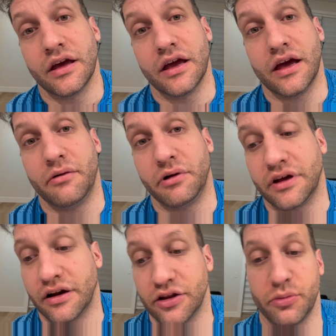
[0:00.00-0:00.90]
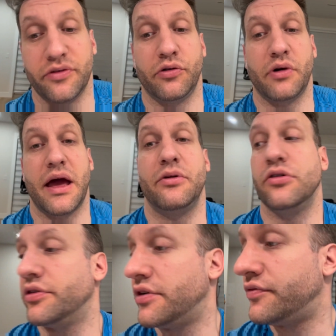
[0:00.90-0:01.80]
and I went down a little bit of a rabbit
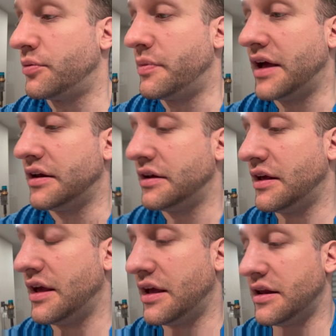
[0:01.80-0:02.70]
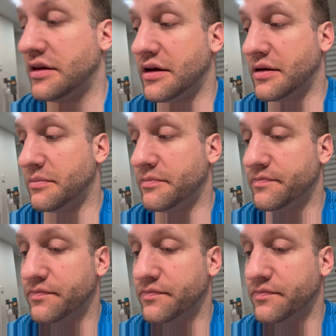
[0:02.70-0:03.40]
hole there for a bit, and so